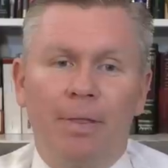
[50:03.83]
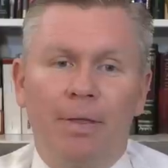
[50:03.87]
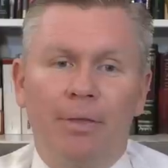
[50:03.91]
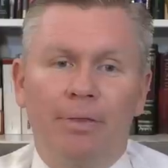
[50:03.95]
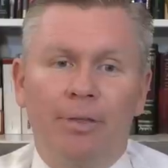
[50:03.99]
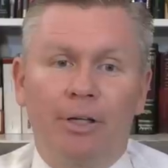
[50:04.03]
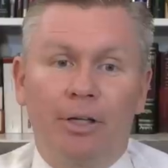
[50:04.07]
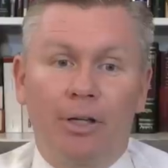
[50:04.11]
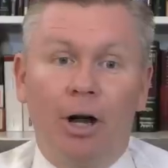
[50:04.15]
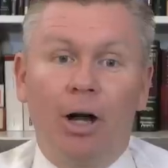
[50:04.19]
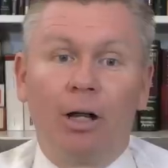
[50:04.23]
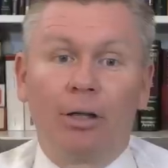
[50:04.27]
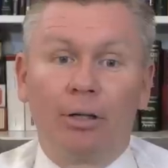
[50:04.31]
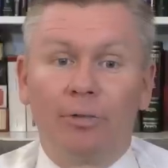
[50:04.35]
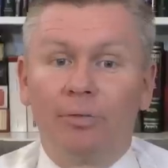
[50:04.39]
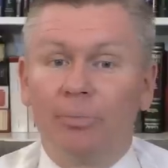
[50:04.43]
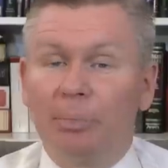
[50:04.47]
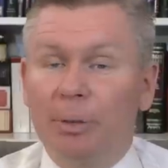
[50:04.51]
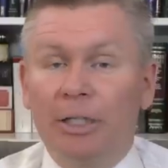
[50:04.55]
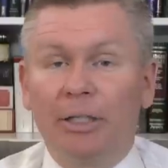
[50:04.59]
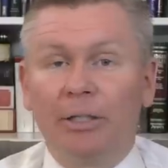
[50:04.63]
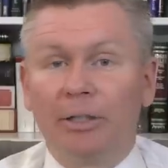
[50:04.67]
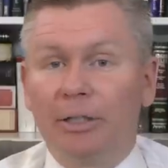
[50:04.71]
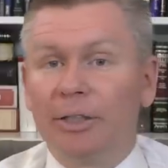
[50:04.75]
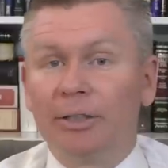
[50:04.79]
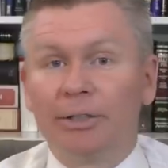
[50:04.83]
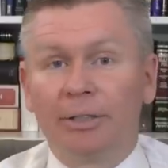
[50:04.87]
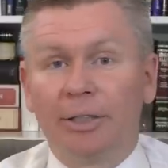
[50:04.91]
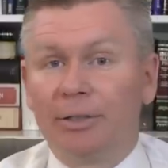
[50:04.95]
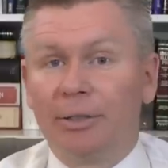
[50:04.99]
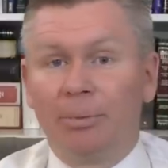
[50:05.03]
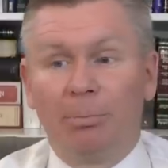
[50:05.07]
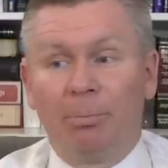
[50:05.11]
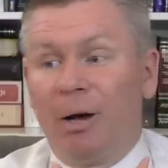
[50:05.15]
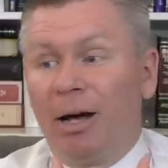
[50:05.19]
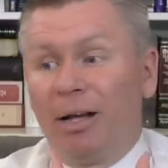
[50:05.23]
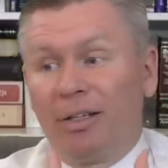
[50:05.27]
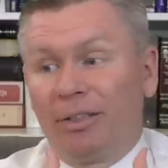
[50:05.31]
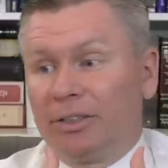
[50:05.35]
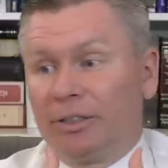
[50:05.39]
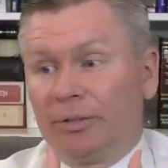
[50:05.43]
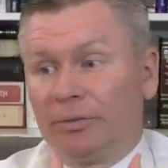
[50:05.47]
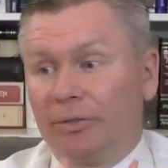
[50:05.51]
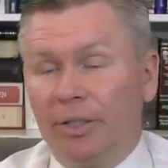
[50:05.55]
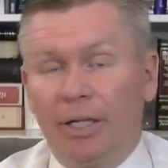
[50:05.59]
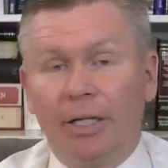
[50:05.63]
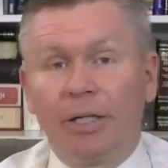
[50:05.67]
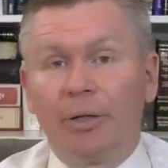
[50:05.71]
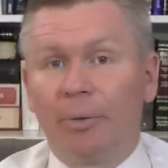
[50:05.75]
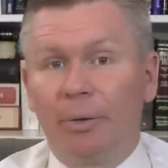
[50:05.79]
the gall of bitterness and the bonds of
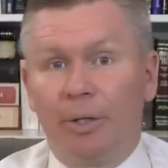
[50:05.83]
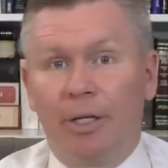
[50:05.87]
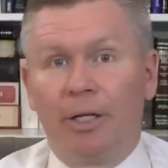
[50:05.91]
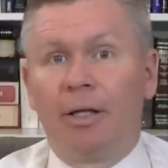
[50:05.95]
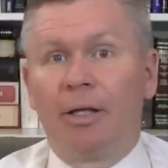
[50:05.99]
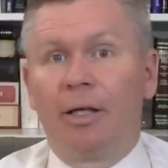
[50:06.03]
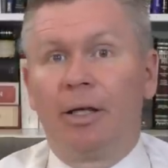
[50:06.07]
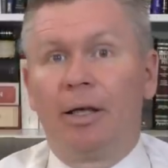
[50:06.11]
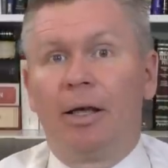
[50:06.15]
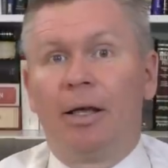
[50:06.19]
iniquity.